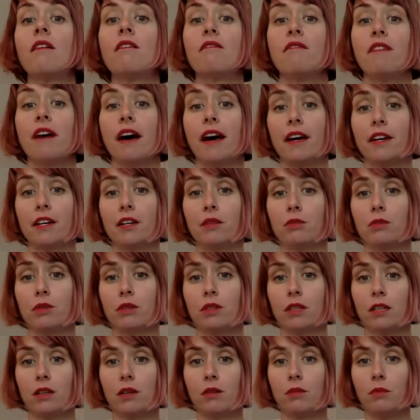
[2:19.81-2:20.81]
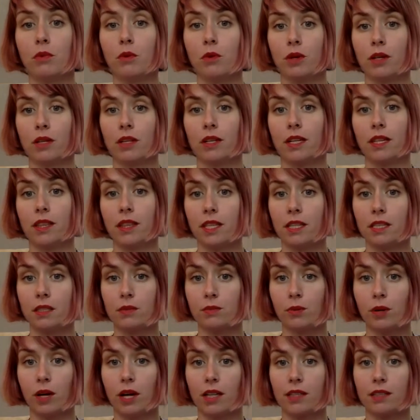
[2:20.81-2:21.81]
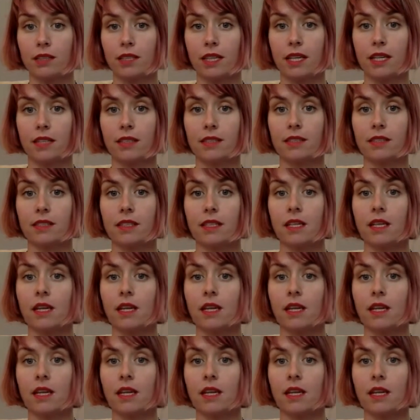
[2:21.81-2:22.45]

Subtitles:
valuable and important in this process.